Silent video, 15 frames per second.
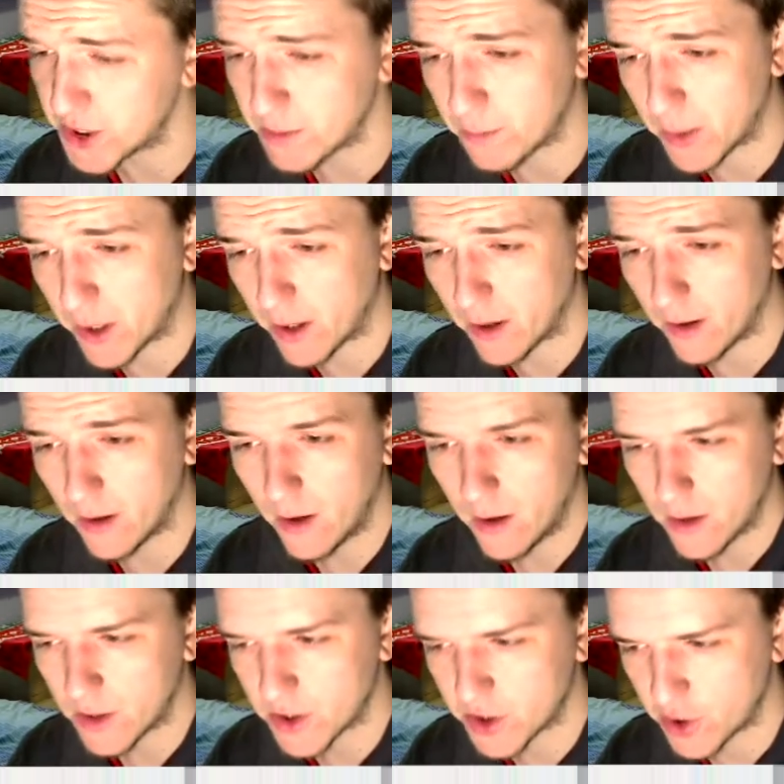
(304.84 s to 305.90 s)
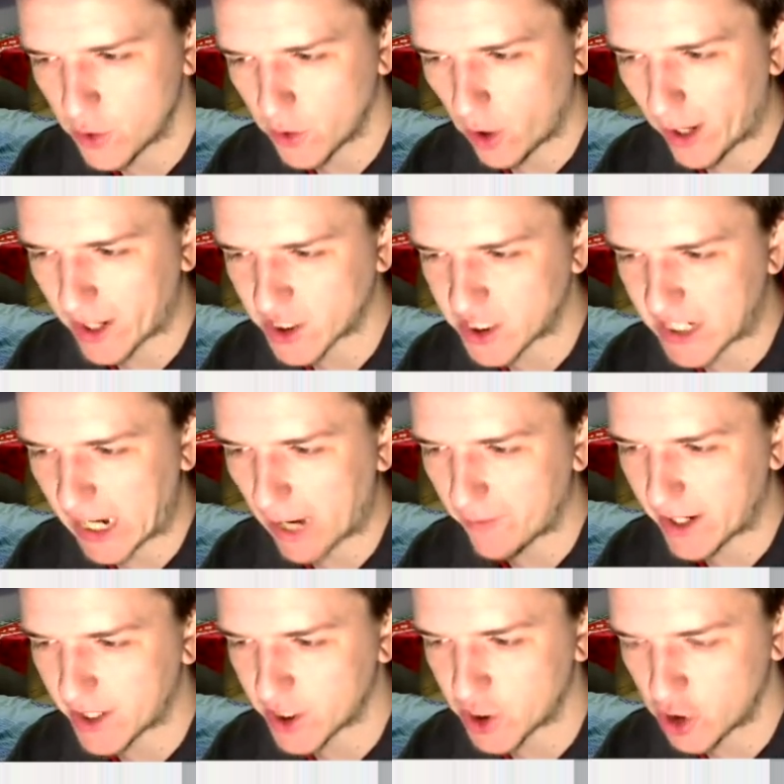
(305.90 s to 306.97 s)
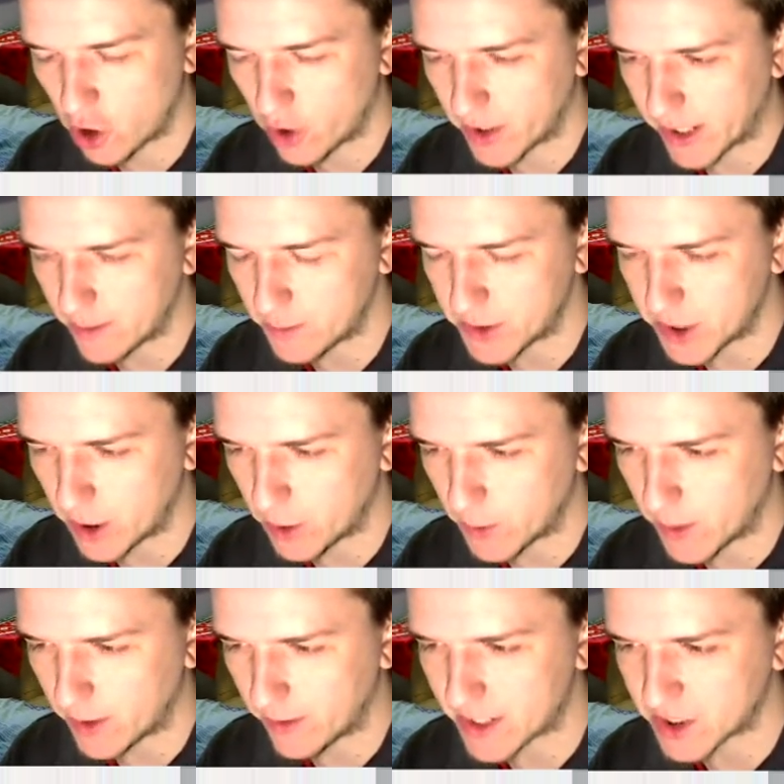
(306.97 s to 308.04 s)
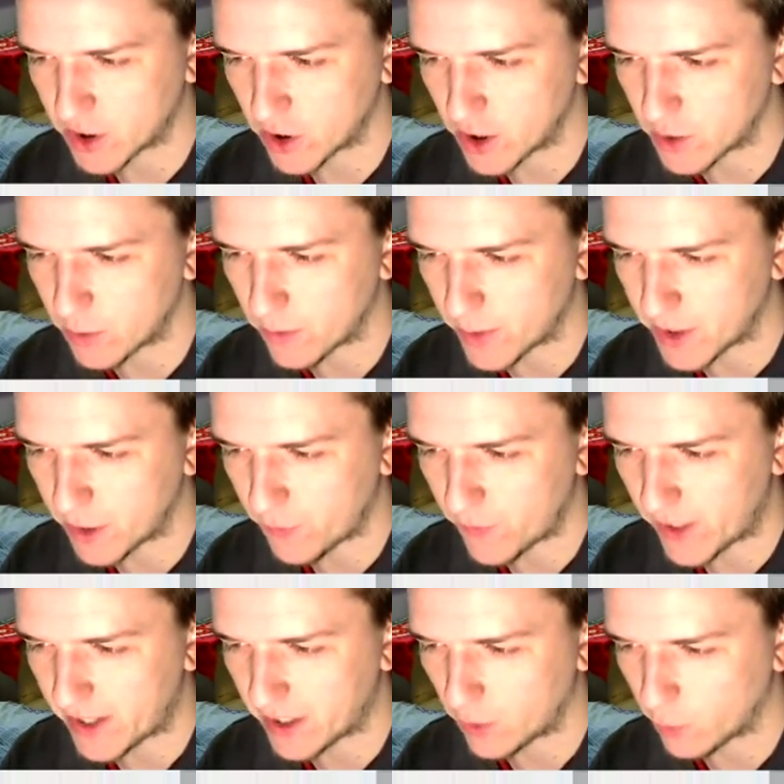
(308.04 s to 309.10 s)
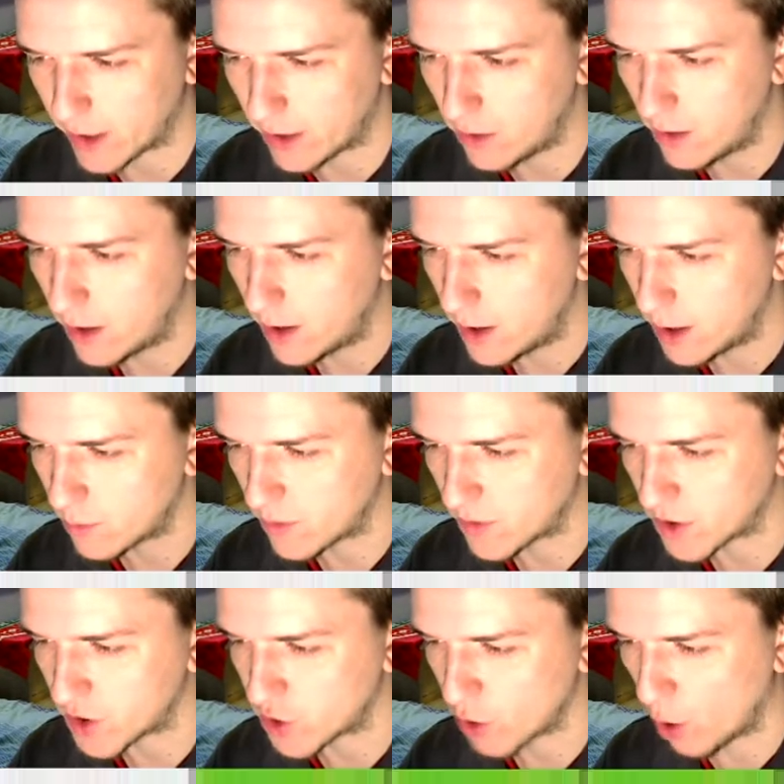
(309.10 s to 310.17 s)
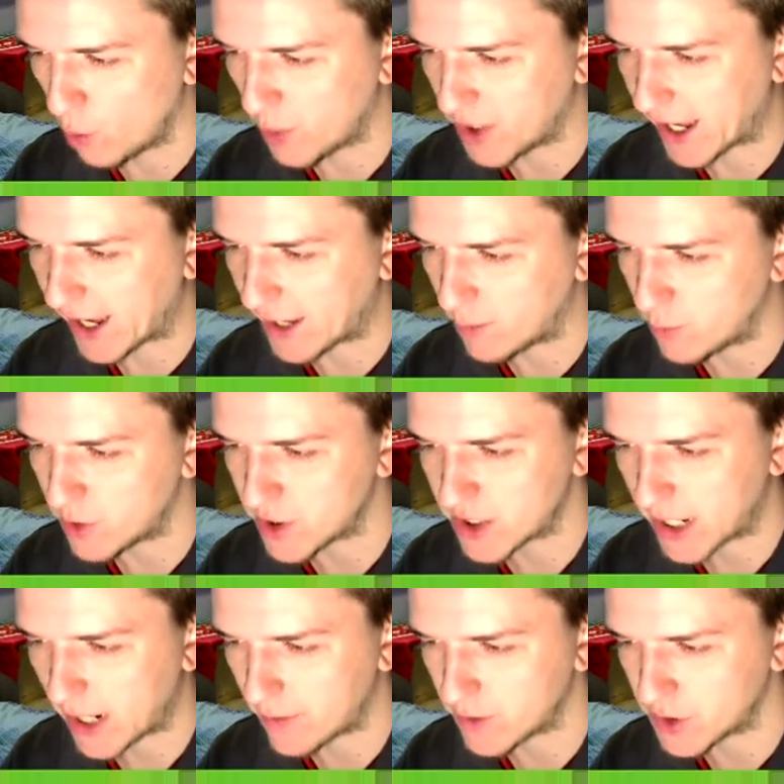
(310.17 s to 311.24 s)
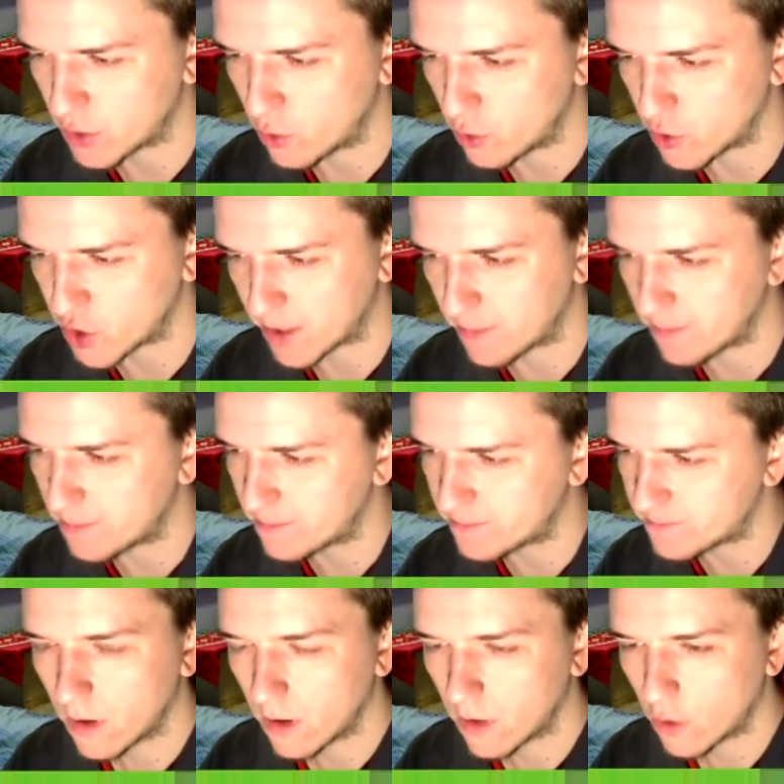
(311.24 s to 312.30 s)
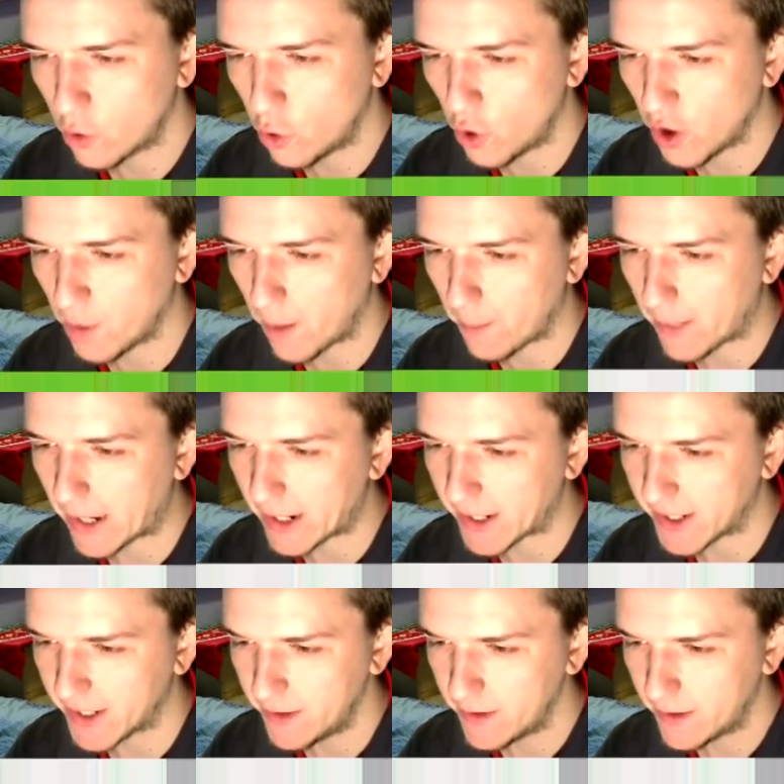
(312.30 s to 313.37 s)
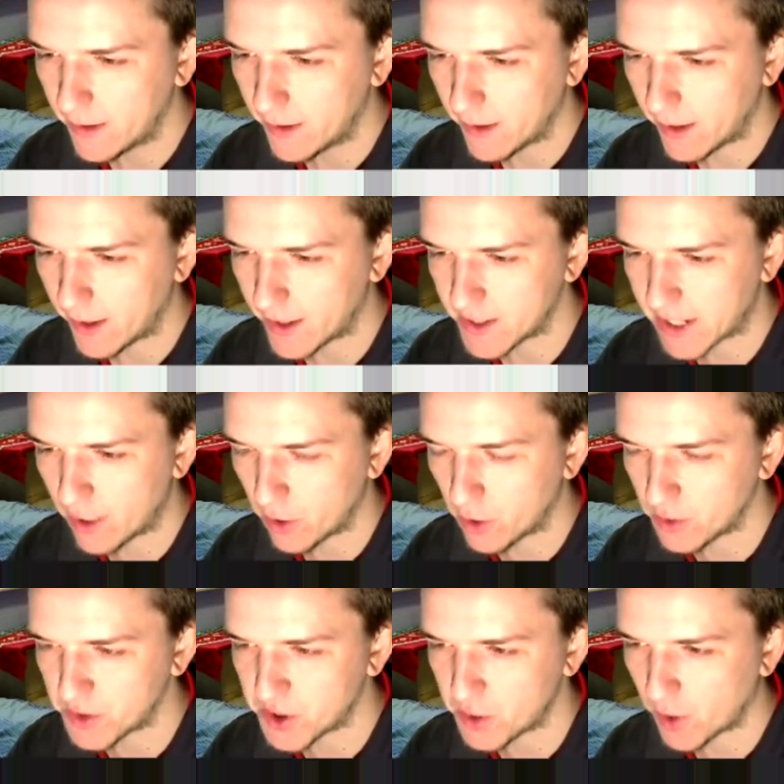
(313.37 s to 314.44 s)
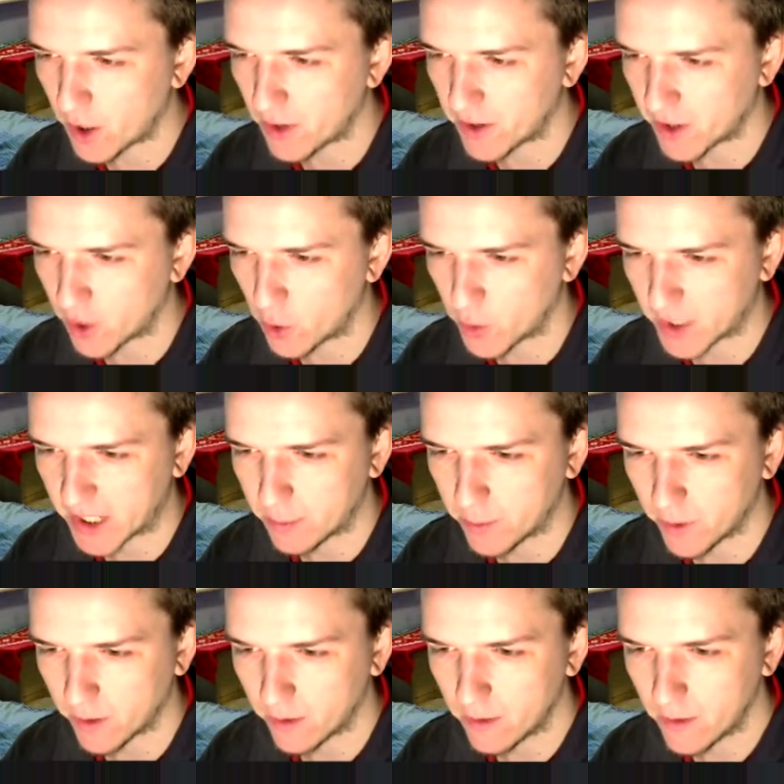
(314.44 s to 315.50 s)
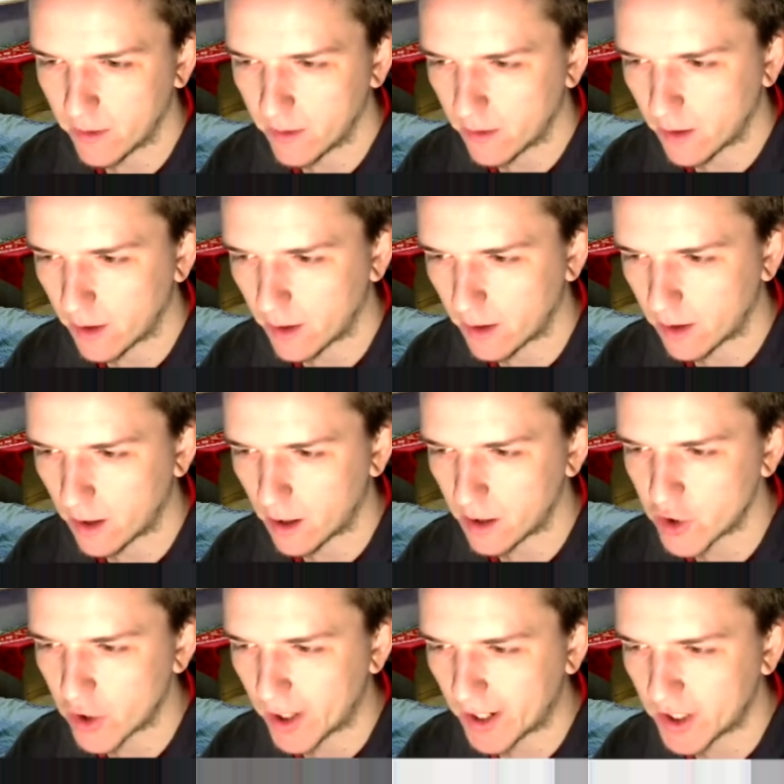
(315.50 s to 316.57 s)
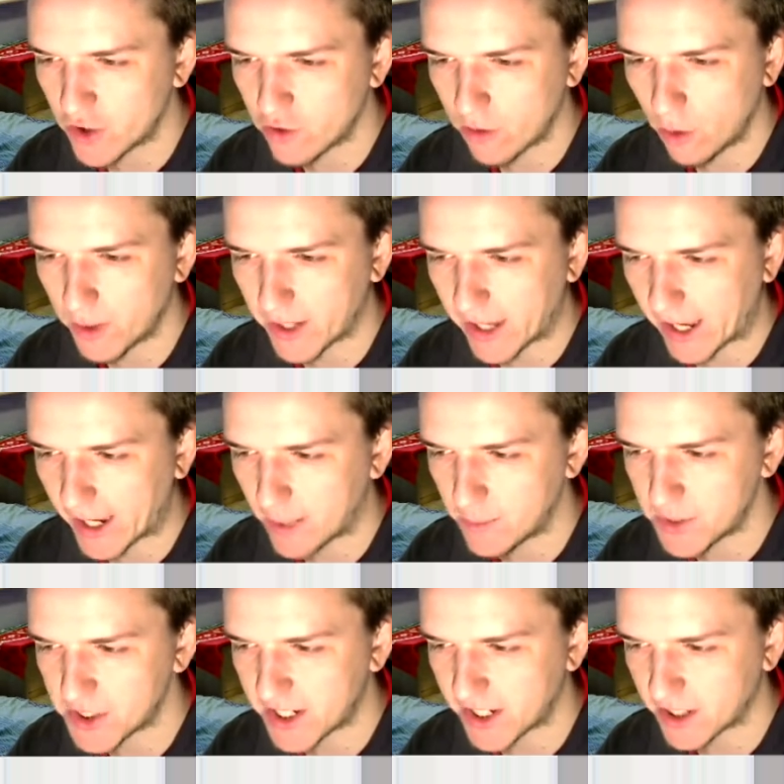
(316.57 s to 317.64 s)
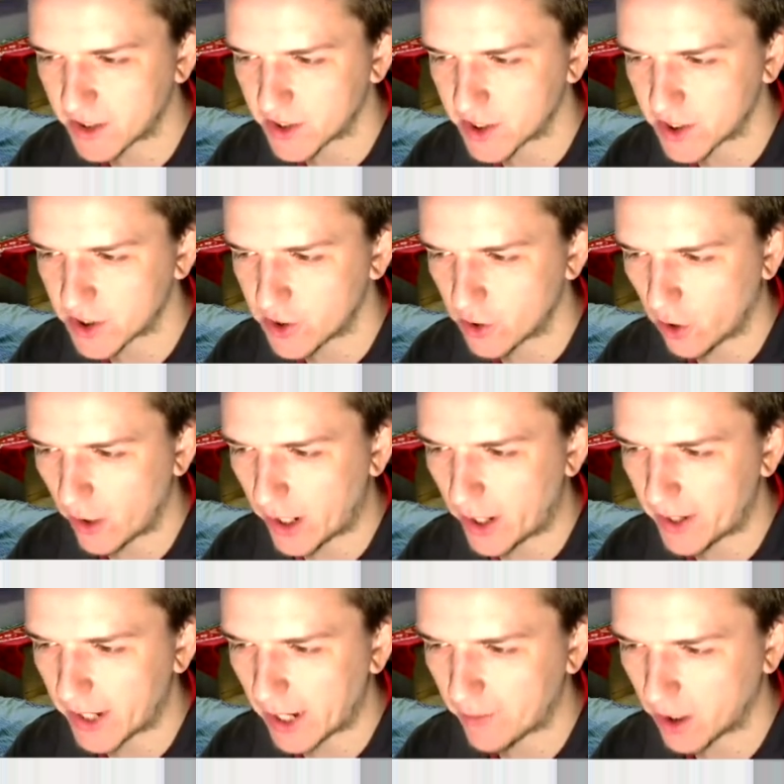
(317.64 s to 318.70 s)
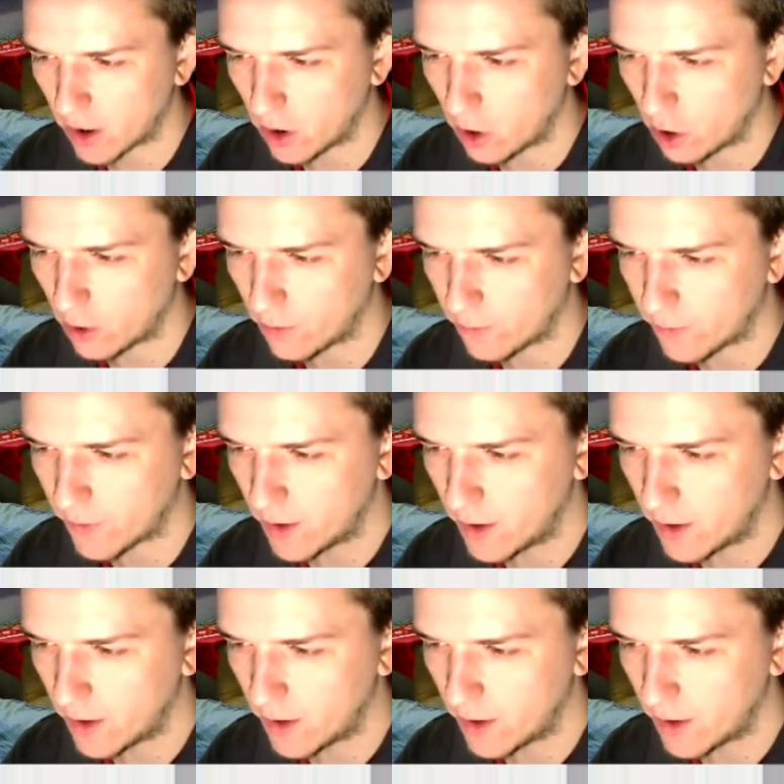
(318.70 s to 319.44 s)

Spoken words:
but Stuttgart actually haven't had a shot yet, so that's good. We've been defending well. We've controlled the game. We just haven't scored yet. Corner by Mali. It's held on to by the goalkeeper. I'm going to try and control the game, seeing as Stuttgart aren't having a lot of